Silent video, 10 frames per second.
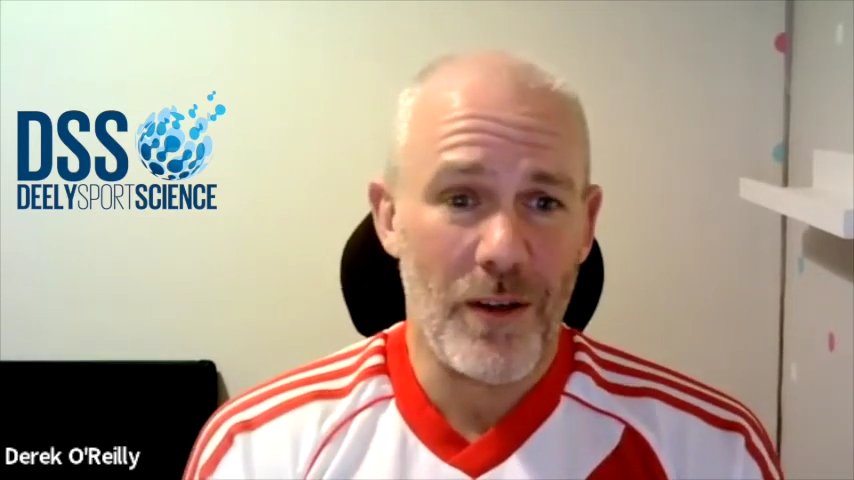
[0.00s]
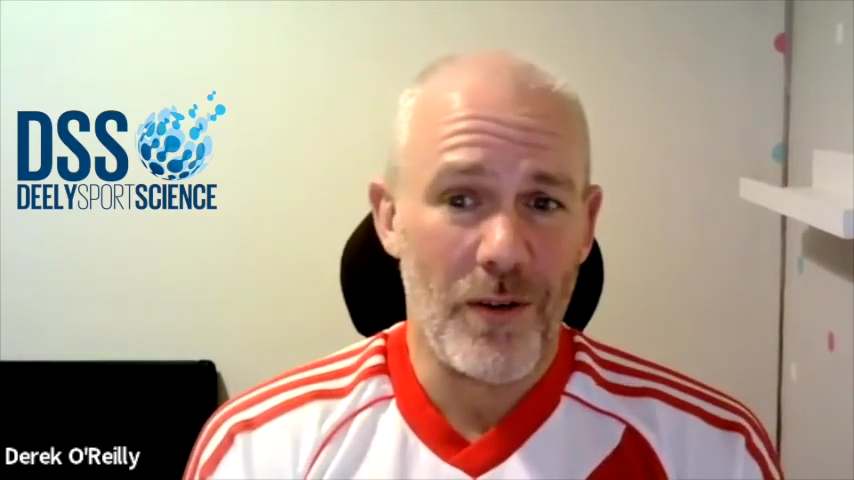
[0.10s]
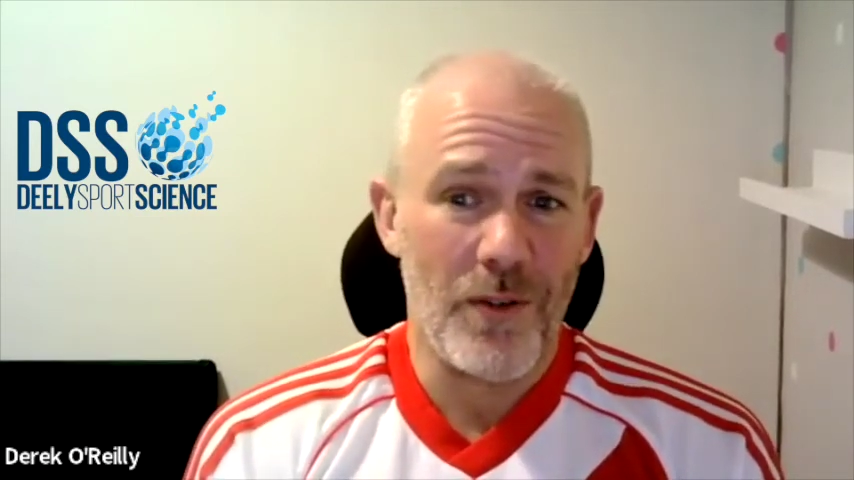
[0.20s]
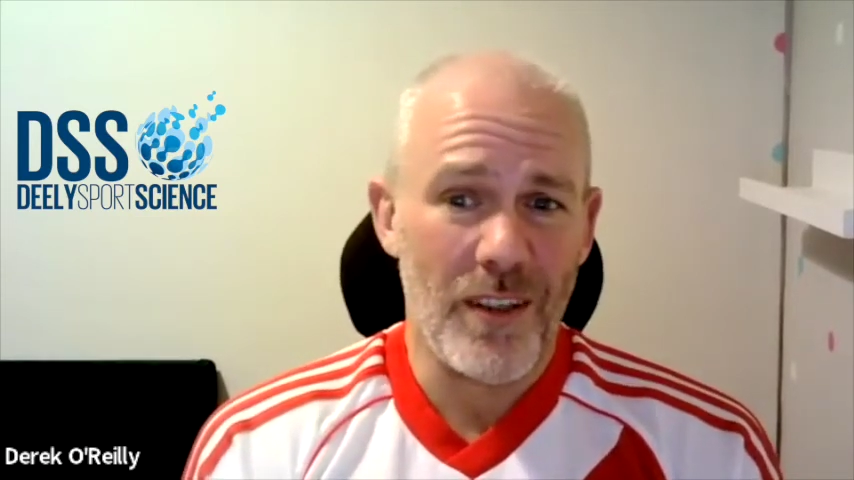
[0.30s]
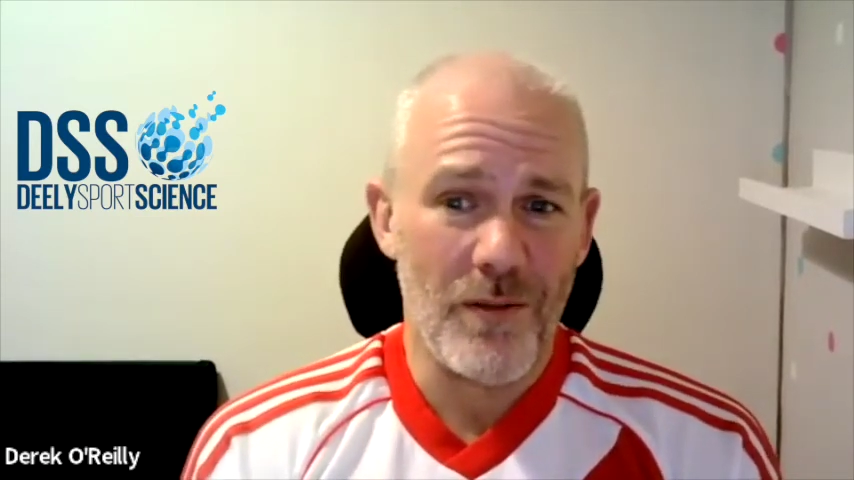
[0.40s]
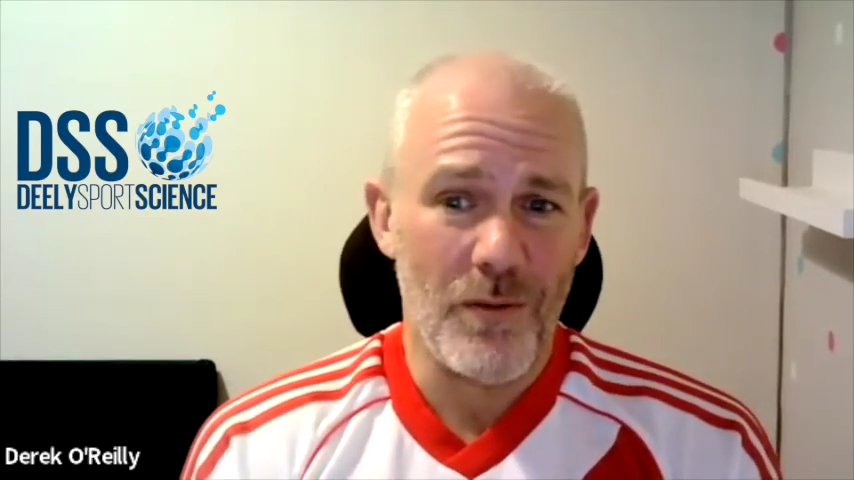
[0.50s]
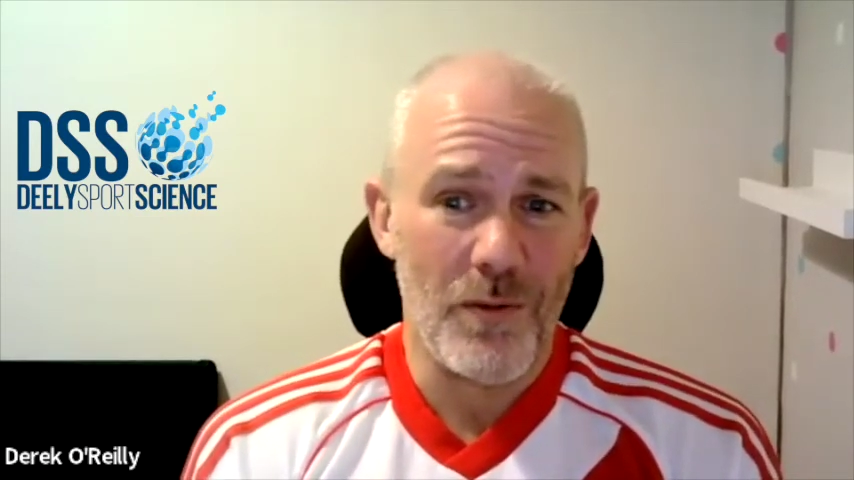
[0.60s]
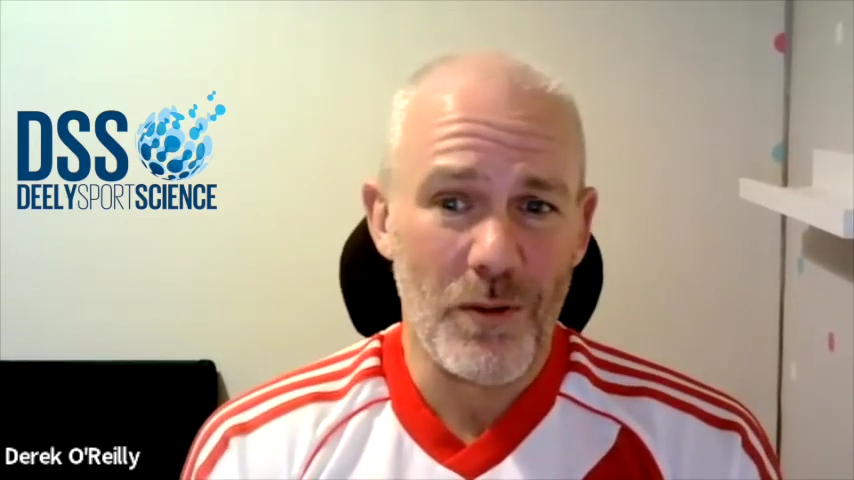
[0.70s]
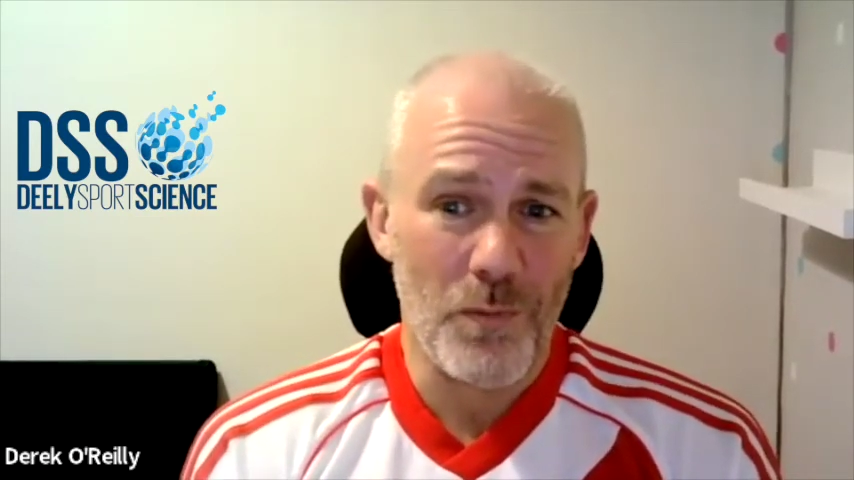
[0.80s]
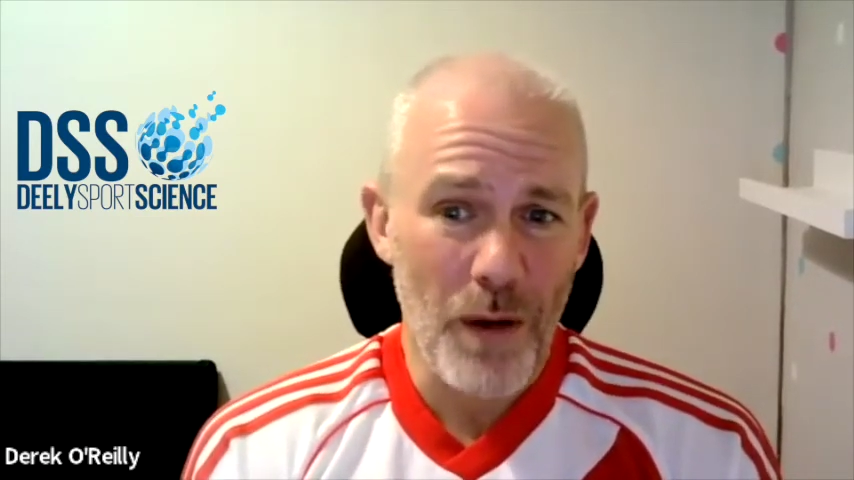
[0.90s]
I was thinking it
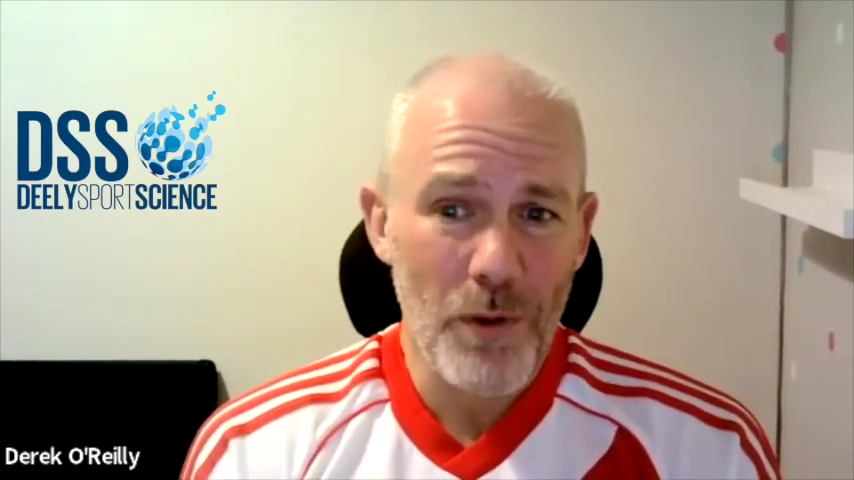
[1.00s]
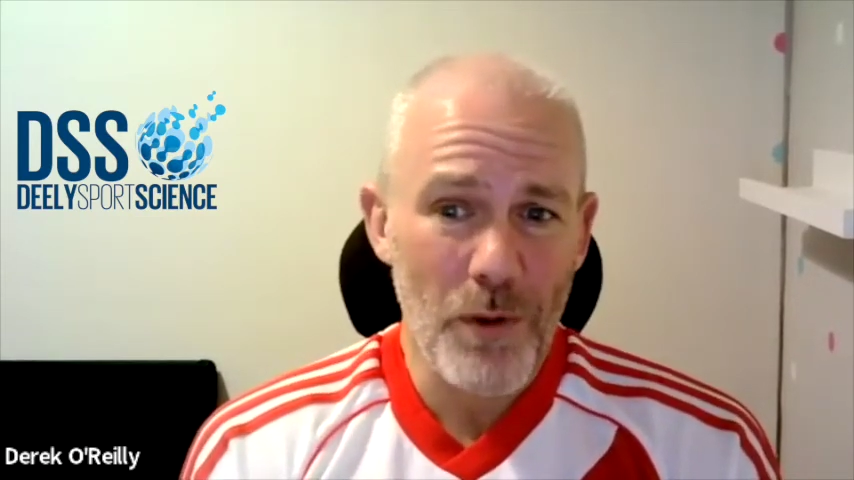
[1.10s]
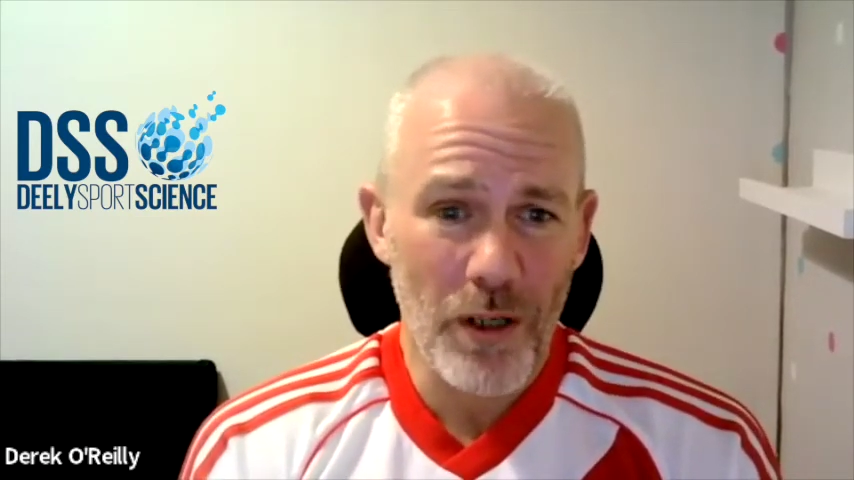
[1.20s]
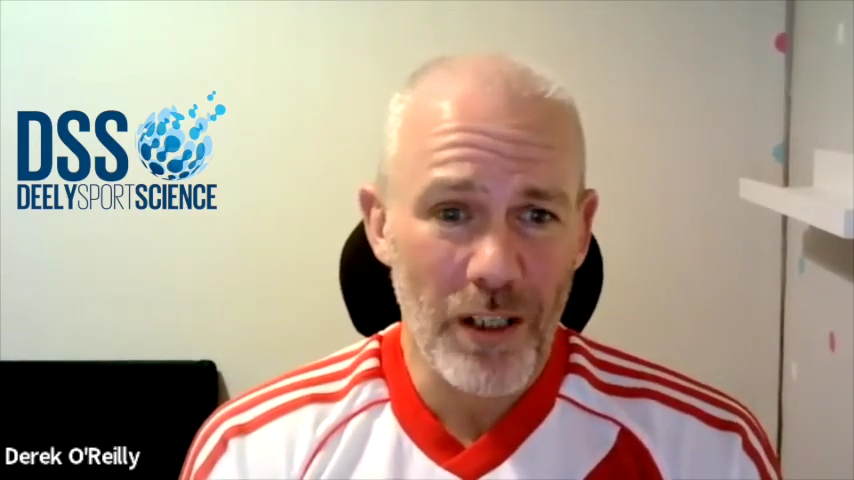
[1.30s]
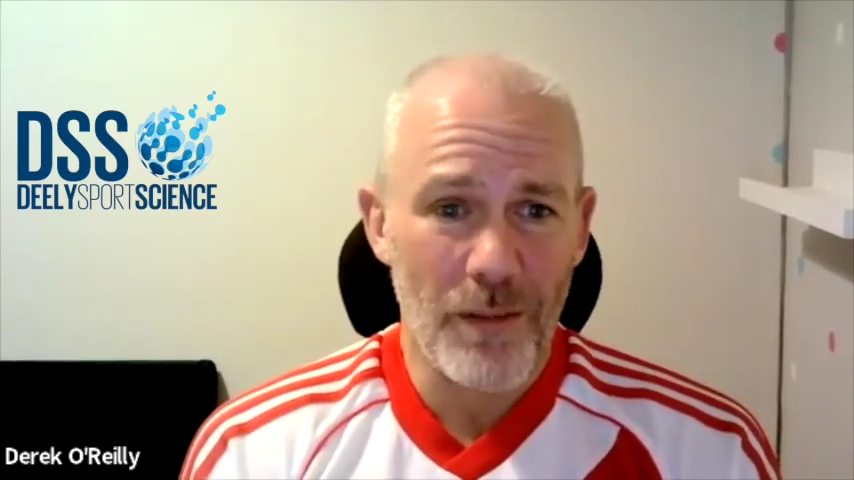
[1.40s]
was probably one of the